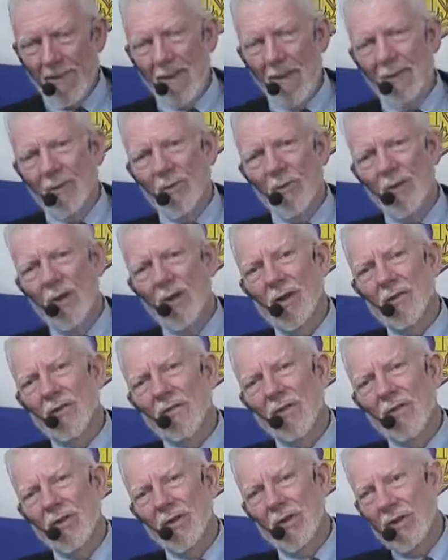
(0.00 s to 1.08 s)
Well,
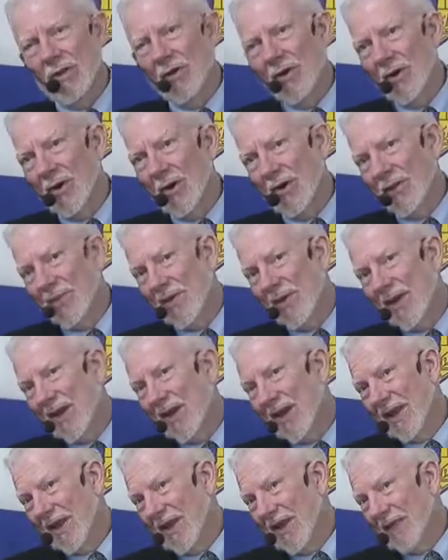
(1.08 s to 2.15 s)
you are the
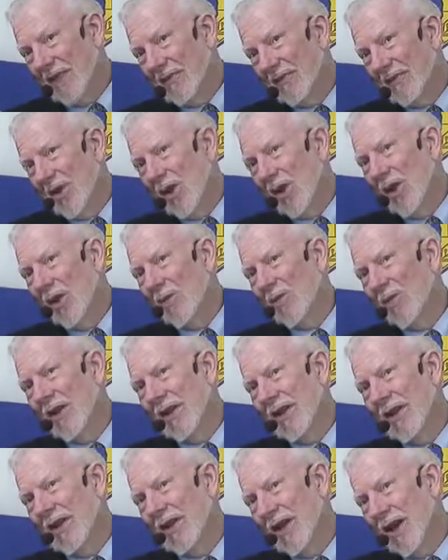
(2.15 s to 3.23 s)
body of
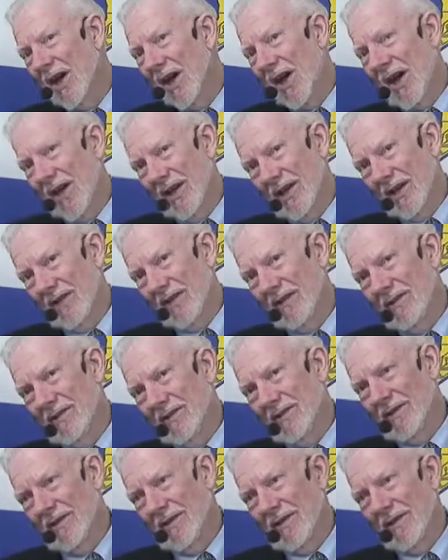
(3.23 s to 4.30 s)
Almighty God.
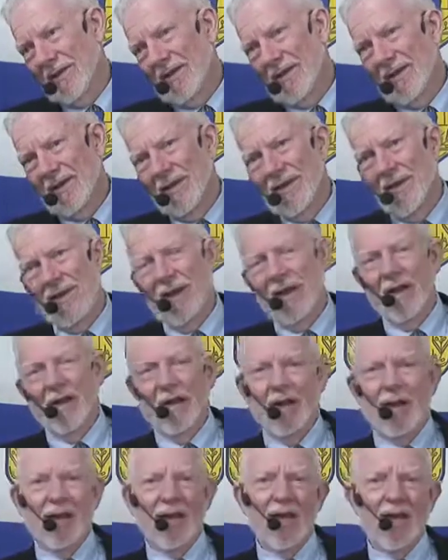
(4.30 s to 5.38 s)
And
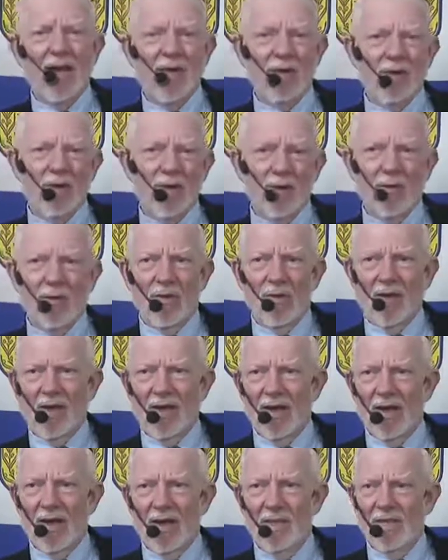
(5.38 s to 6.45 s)
he has trouble
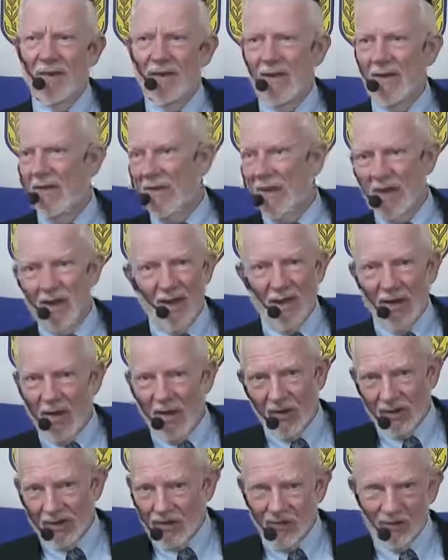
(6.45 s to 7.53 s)
thinking of anything
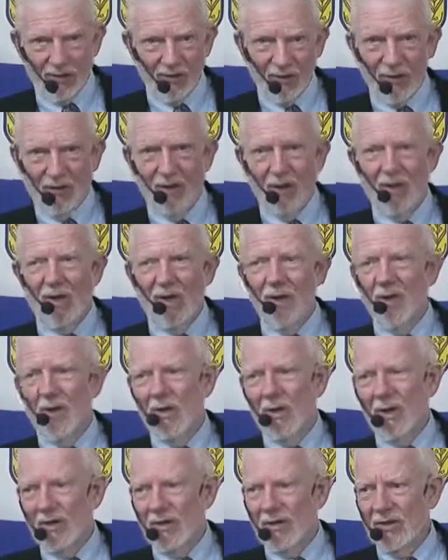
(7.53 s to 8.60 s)
else
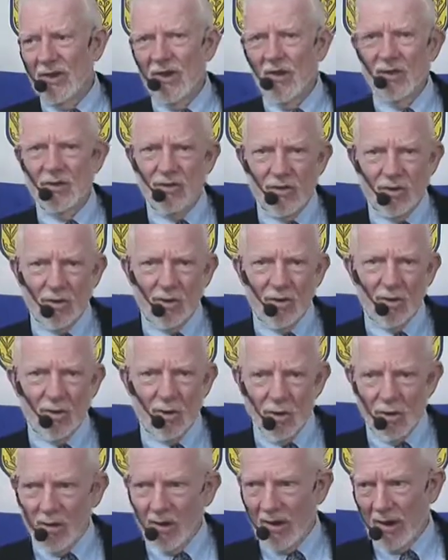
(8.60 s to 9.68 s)
when he sees you
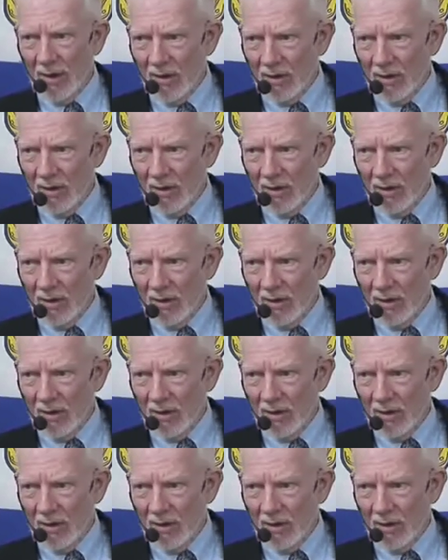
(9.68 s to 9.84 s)
hurting.